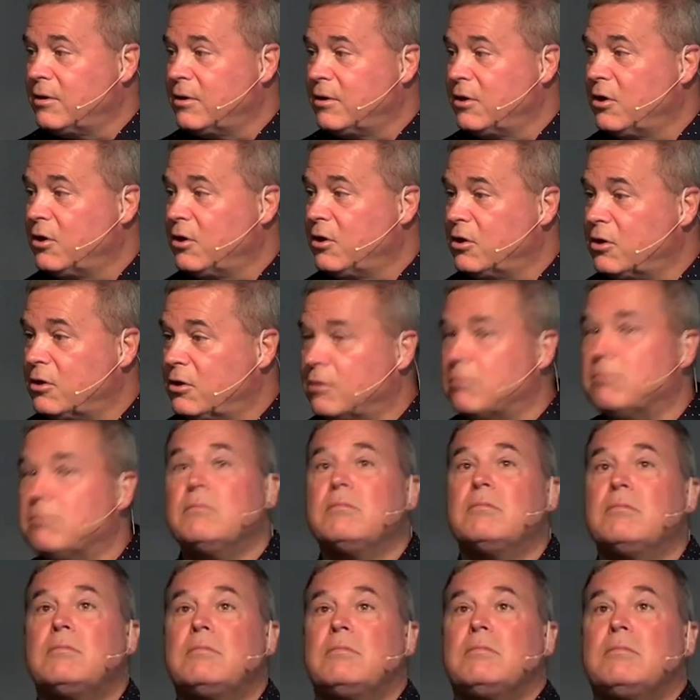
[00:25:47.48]

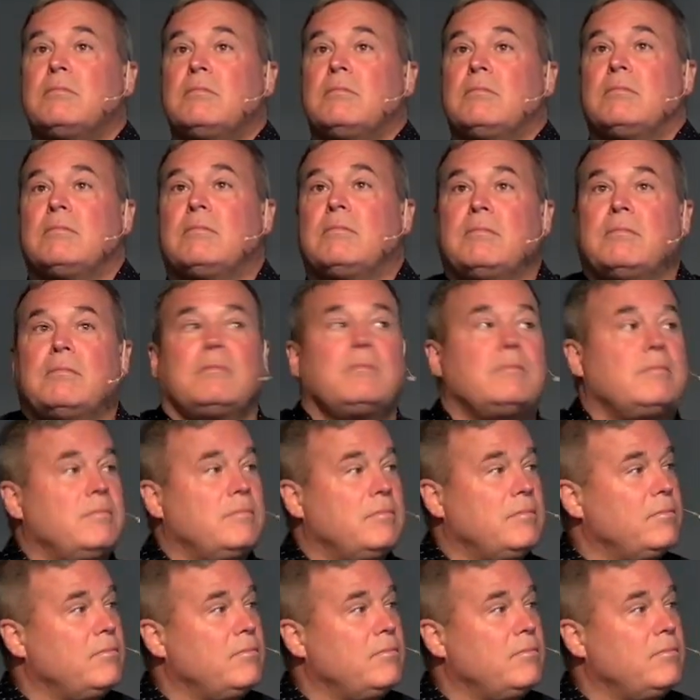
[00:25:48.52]
(silence)